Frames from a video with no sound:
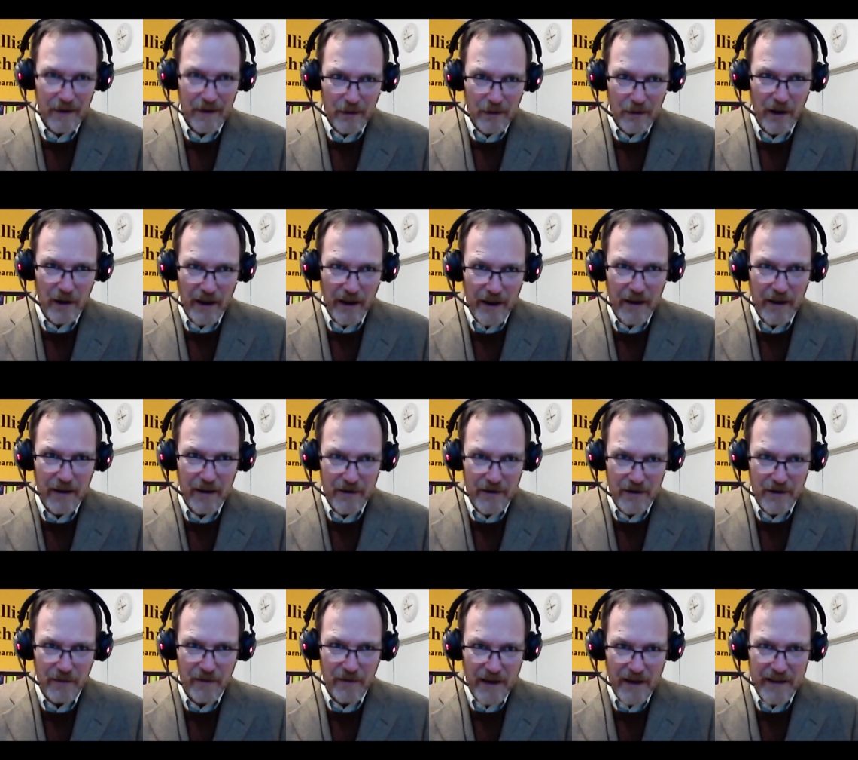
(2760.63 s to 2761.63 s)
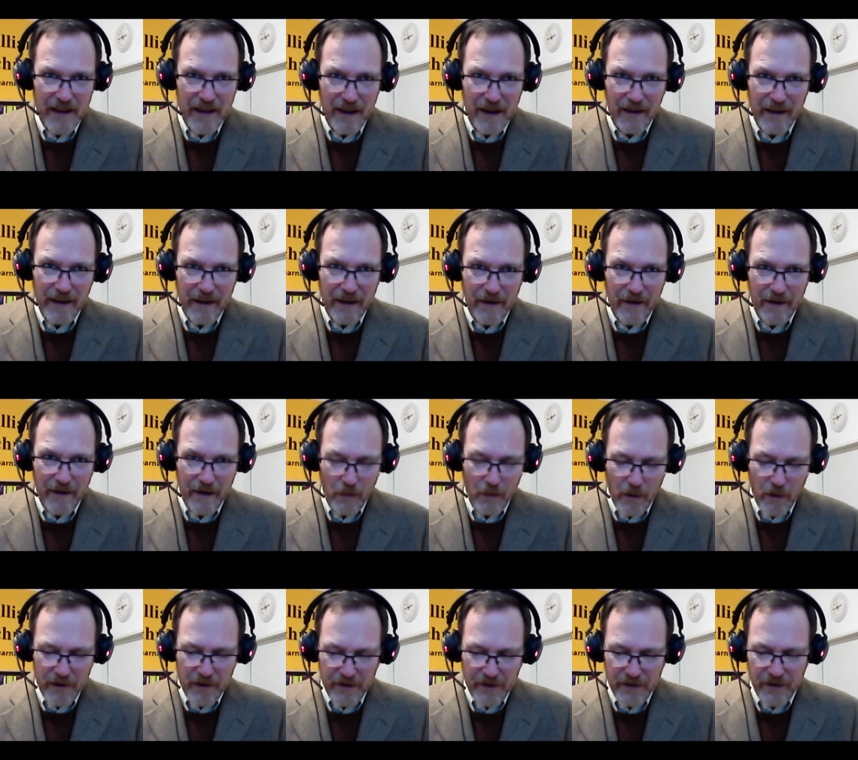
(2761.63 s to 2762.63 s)
right? Because you'll find out later that it
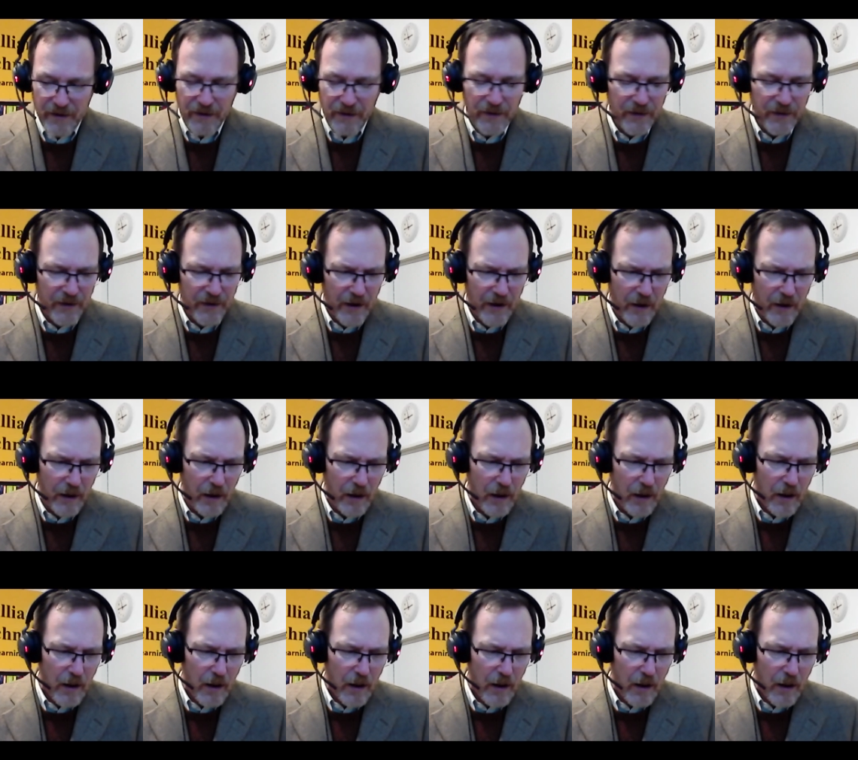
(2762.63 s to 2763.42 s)
wasn't sincere.